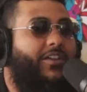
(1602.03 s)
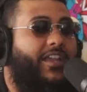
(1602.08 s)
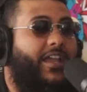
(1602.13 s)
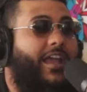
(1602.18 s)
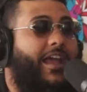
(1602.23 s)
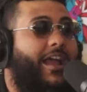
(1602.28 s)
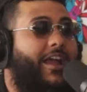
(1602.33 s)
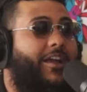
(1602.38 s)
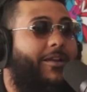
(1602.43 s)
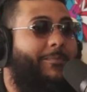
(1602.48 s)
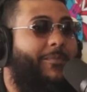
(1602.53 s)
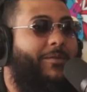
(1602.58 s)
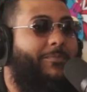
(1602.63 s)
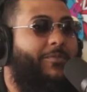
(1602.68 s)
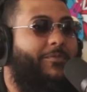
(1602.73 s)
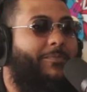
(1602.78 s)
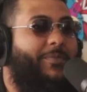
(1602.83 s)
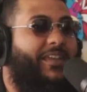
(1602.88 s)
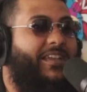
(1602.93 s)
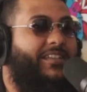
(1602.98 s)
Yeah, I
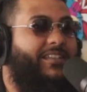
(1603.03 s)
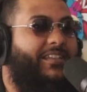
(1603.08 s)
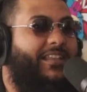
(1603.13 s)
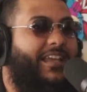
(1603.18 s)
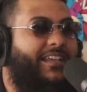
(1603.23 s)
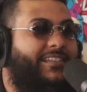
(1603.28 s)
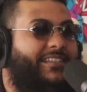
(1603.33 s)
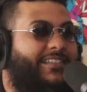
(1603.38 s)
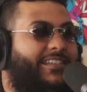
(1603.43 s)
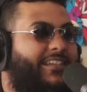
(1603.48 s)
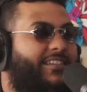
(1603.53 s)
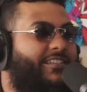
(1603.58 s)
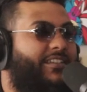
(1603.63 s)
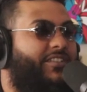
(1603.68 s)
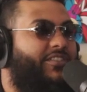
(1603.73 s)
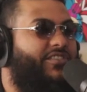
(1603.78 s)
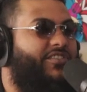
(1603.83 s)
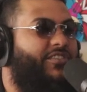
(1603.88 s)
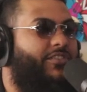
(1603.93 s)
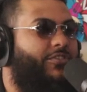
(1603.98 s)
remember being so like blessed, six
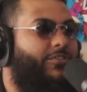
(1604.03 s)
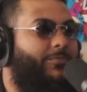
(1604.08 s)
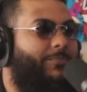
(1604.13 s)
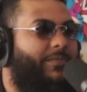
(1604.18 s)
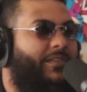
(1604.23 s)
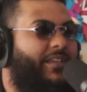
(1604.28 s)
years bro.